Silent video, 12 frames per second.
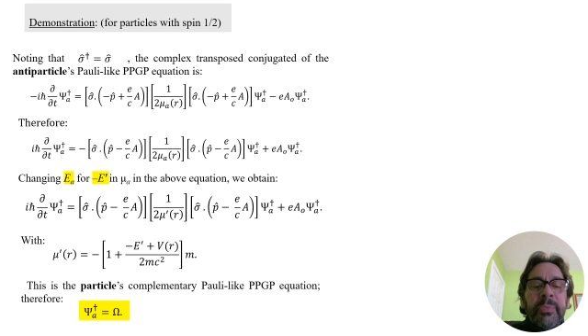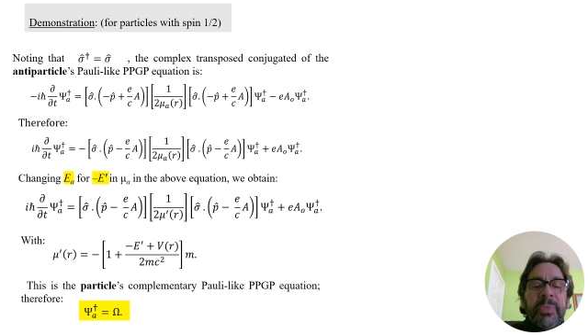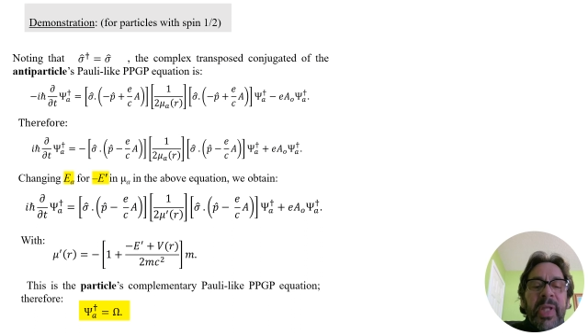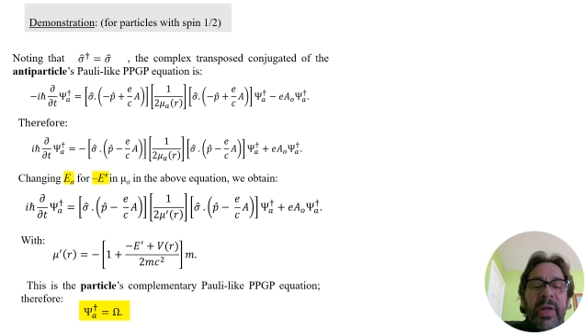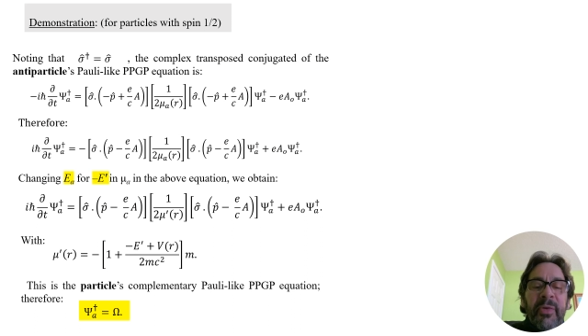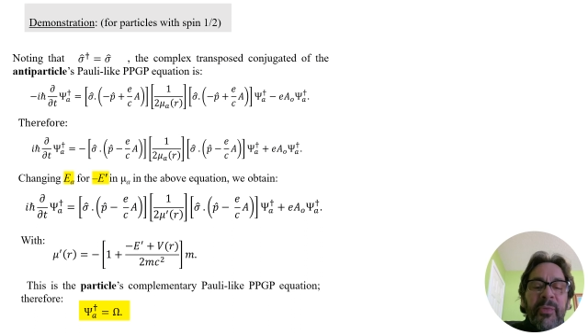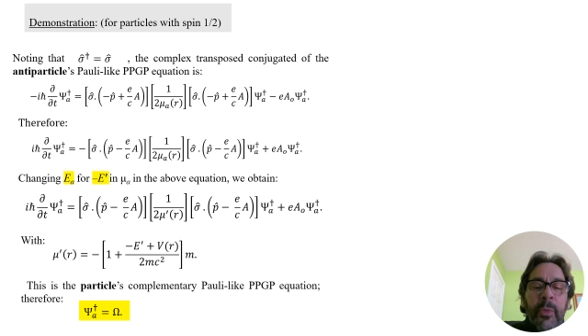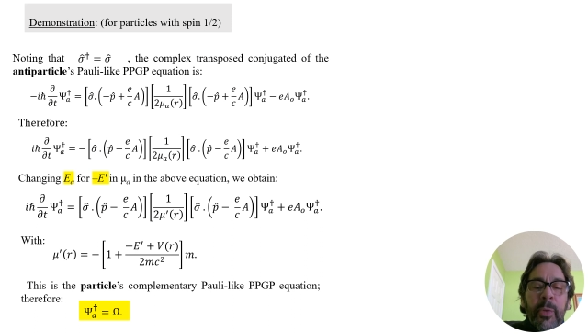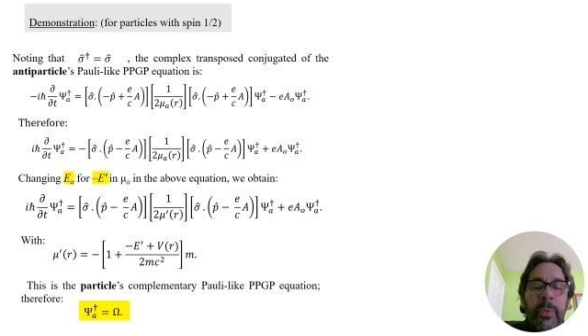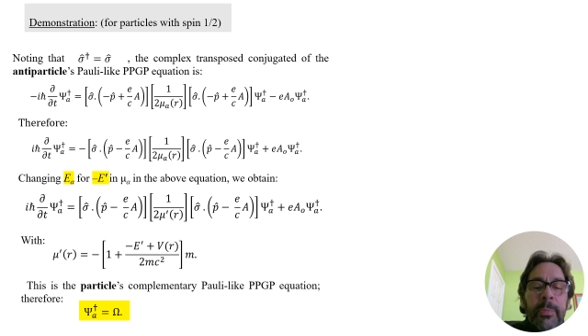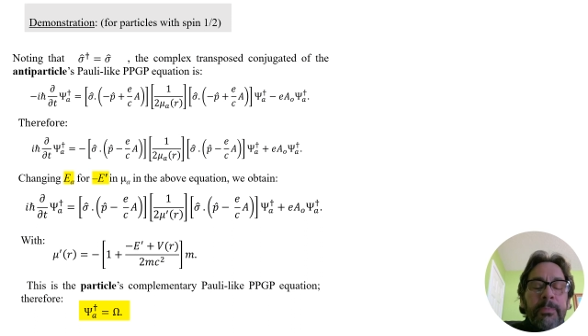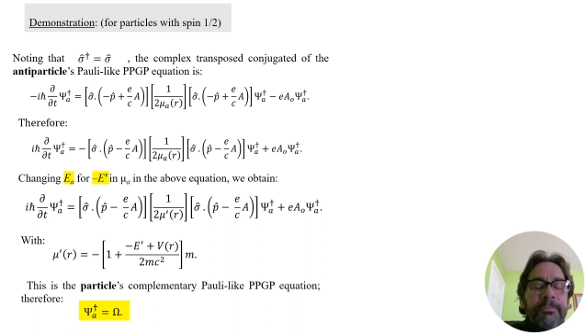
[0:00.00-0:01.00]

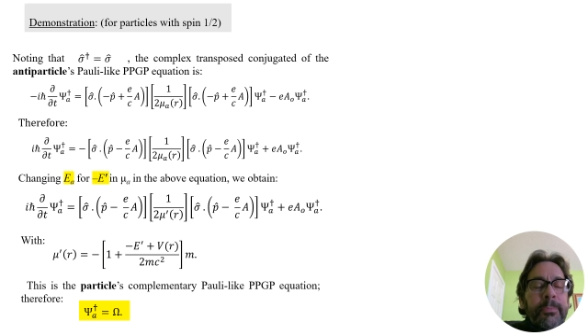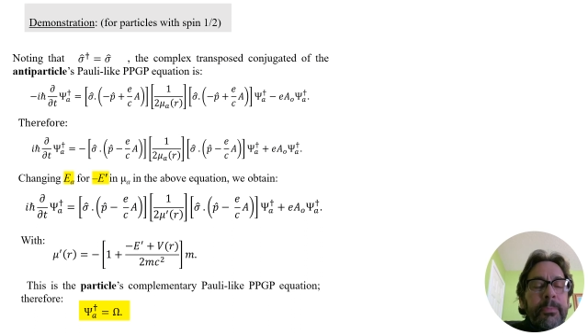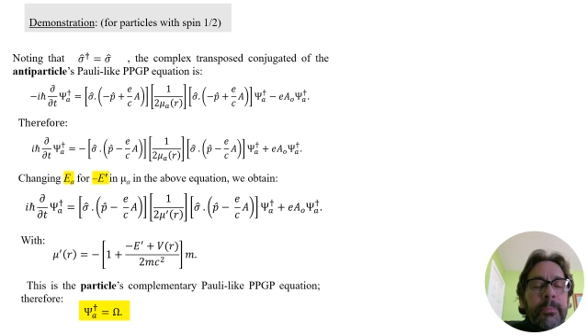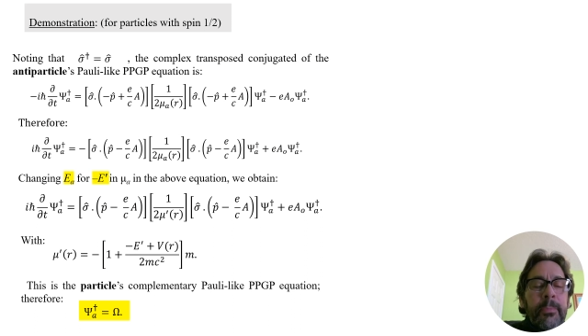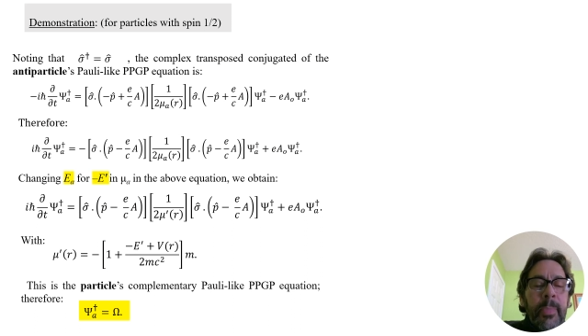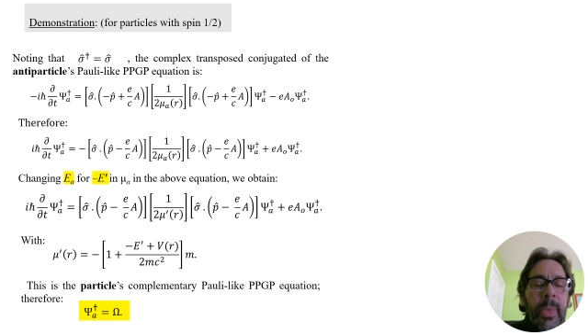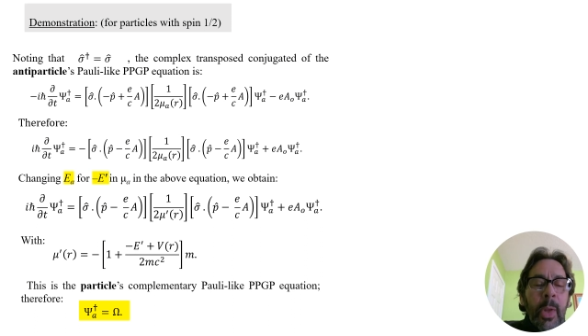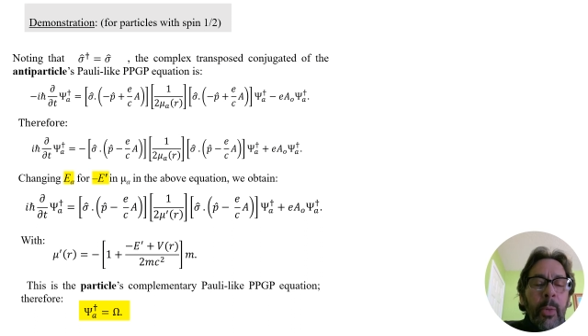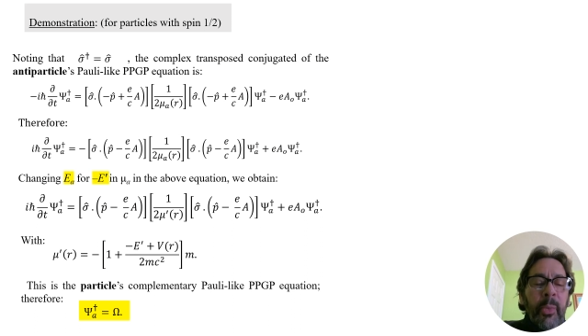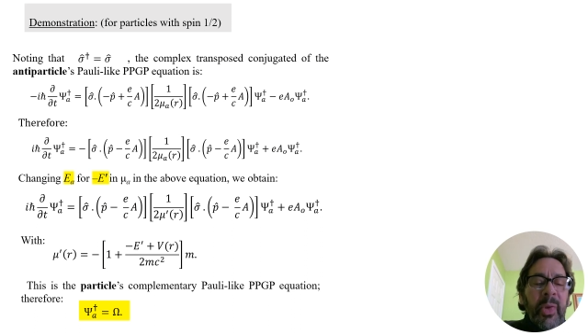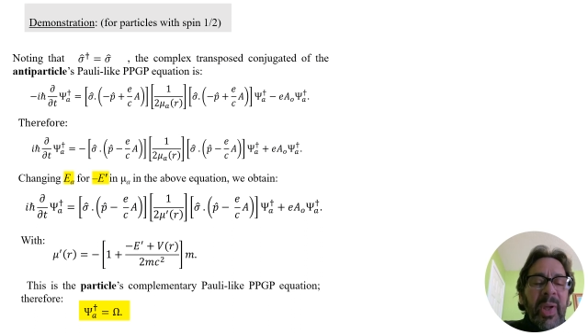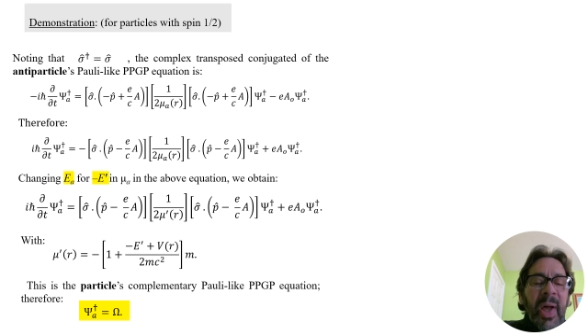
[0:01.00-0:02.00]
Therefore,
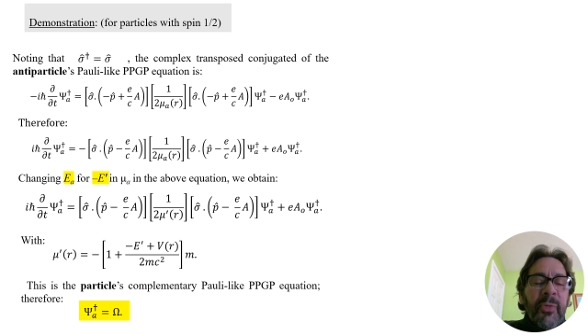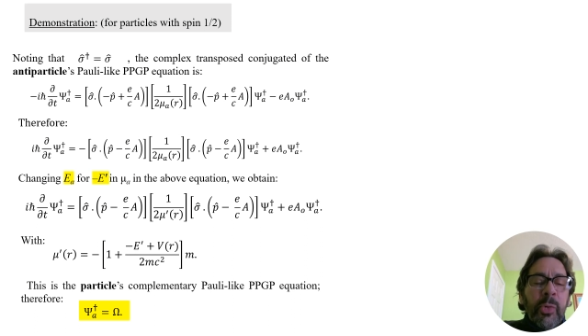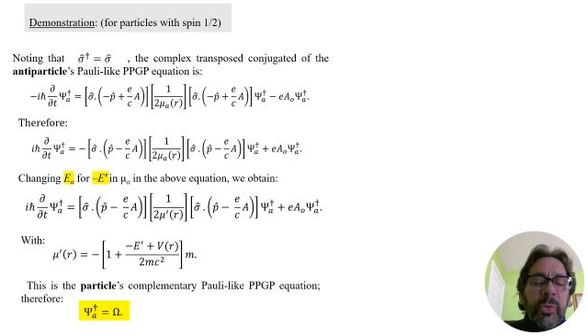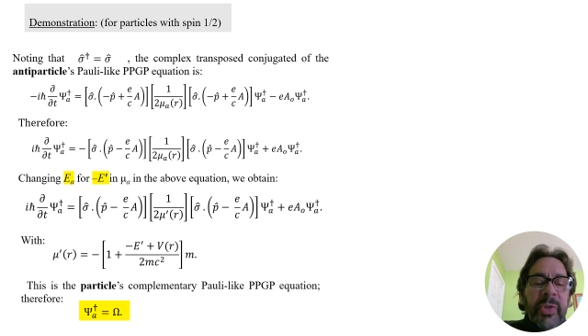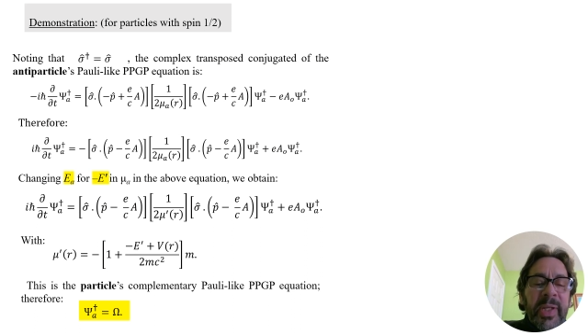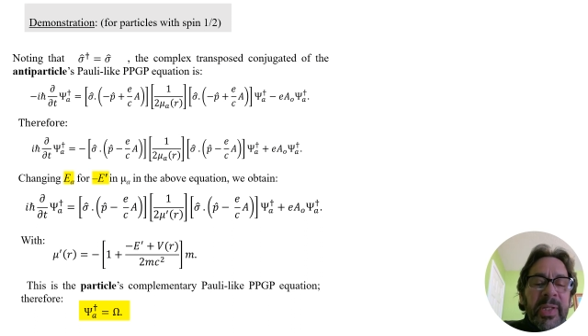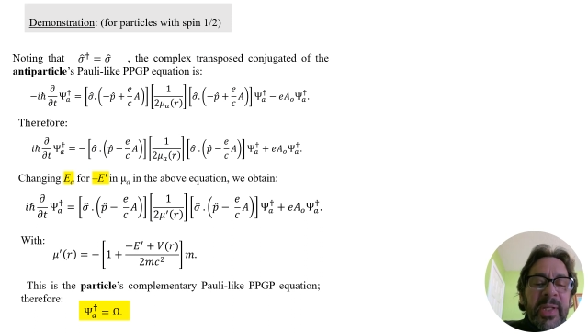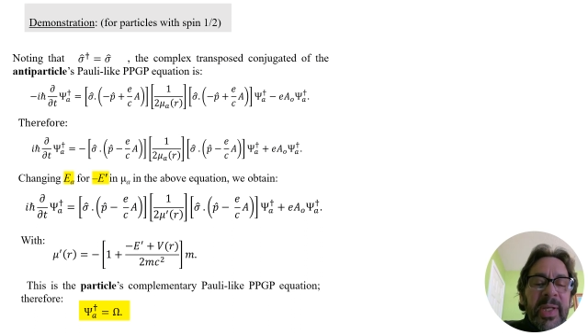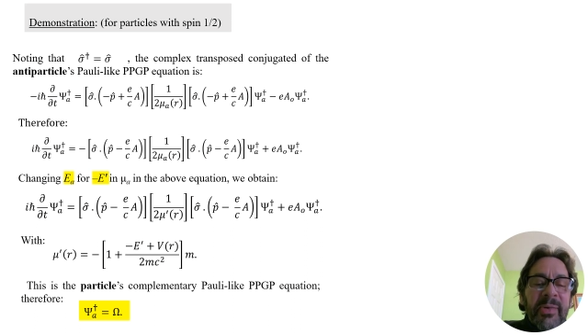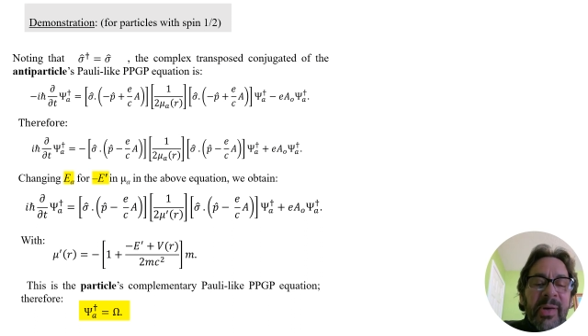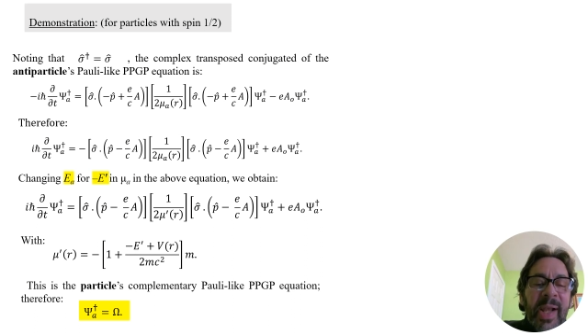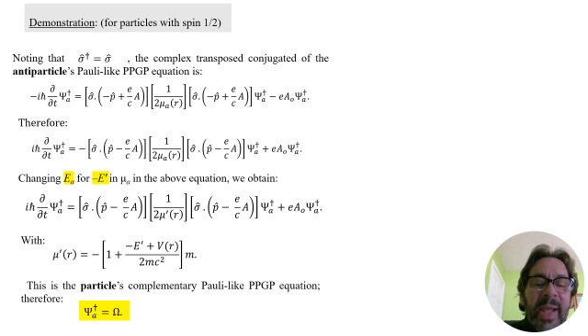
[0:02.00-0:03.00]
we have obtaining
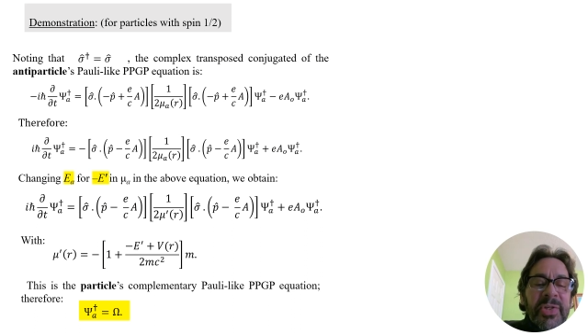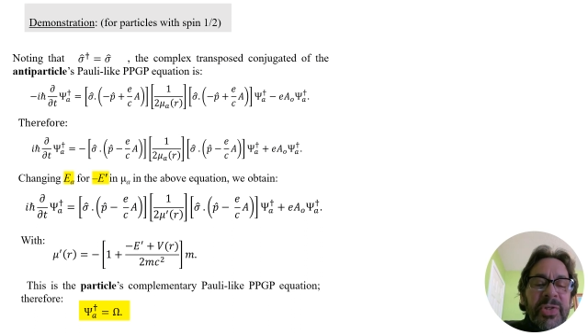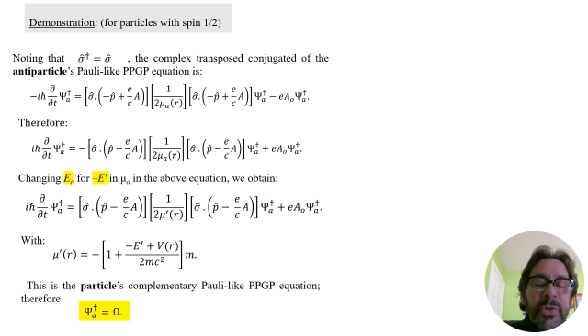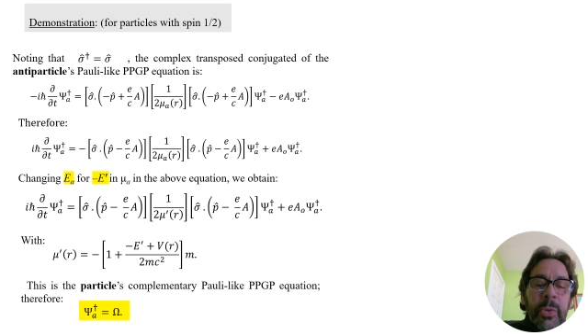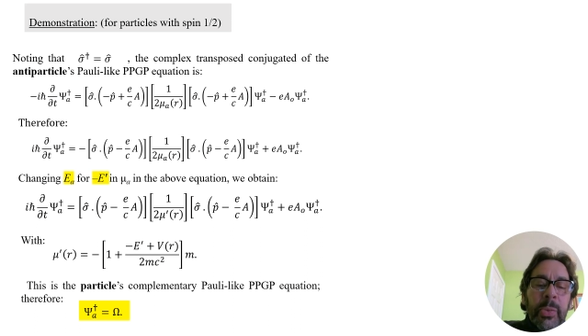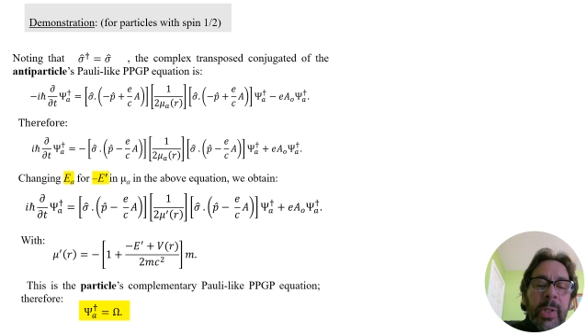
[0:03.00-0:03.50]
a relation